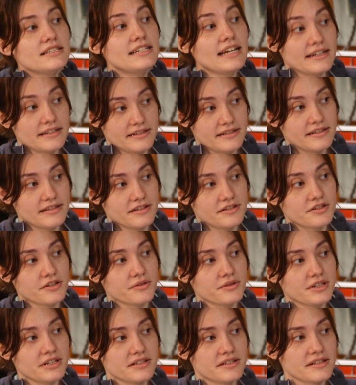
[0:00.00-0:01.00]
Yes. So
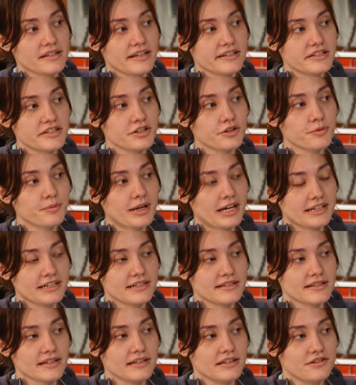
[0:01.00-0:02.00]
the celestial
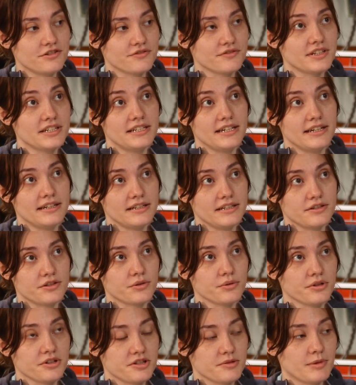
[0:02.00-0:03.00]
bodies that each of the deities
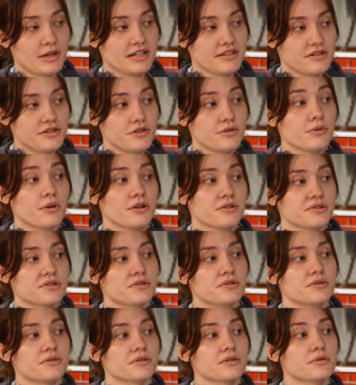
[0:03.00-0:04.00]
corresponds to
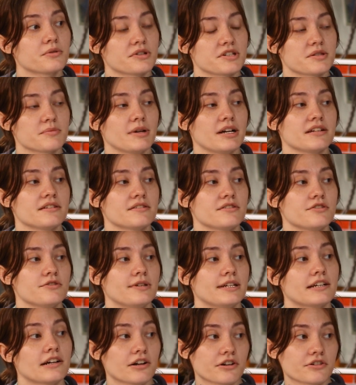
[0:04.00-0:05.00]
also corresponds to
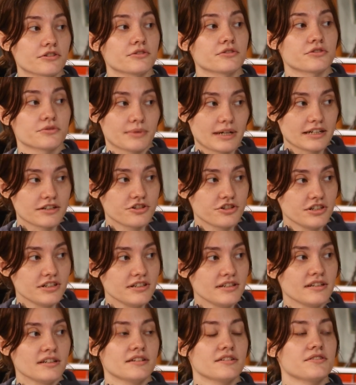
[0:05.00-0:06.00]
a cardinal
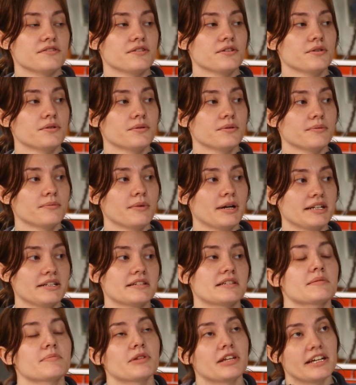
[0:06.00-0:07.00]
direction. And so when
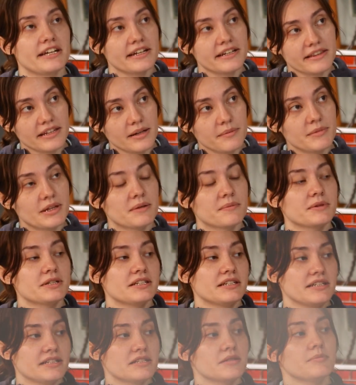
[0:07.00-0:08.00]
displaying them, they would
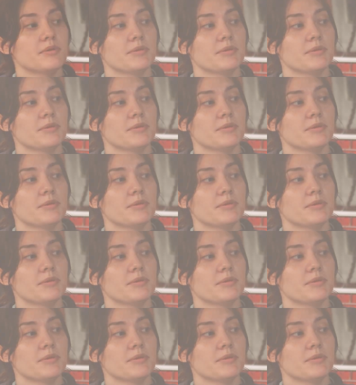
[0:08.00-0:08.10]
need to